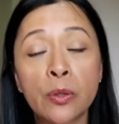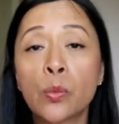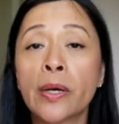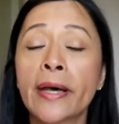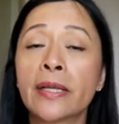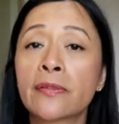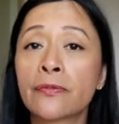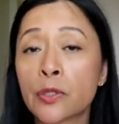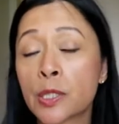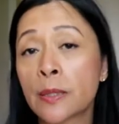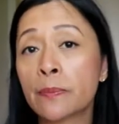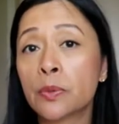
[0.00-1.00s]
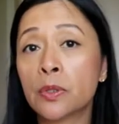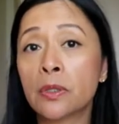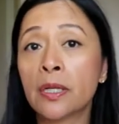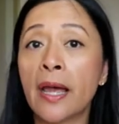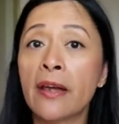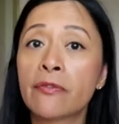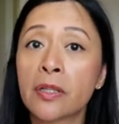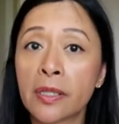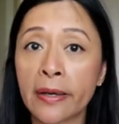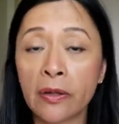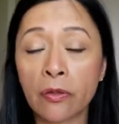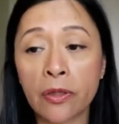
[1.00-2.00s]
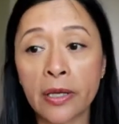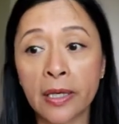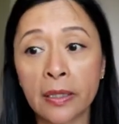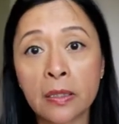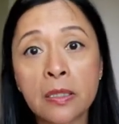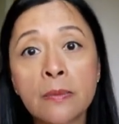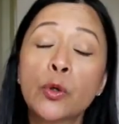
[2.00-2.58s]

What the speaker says: words for simple everyday things,